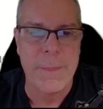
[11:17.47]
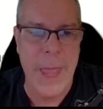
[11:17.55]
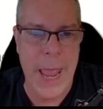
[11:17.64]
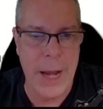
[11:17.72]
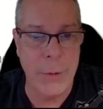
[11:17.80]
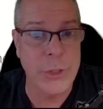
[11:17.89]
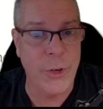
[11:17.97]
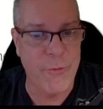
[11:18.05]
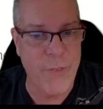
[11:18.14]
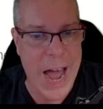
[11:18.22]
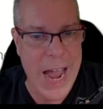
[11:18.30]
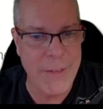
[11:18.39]
And it was a
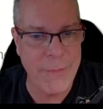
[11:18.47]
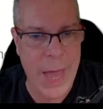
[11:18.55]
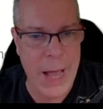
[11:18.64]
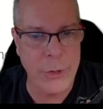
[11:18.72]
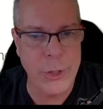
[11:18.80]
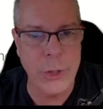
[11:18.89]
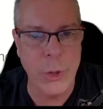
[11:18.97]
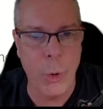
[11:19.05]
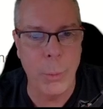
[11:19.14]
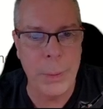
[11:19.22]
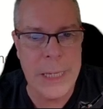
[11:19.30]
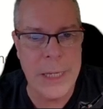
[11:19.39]
5,000
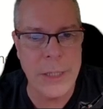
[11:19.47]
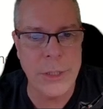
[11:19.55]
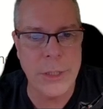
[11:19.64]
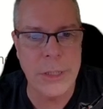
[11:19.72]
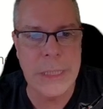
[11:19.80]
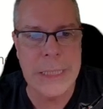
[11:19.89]
gold piece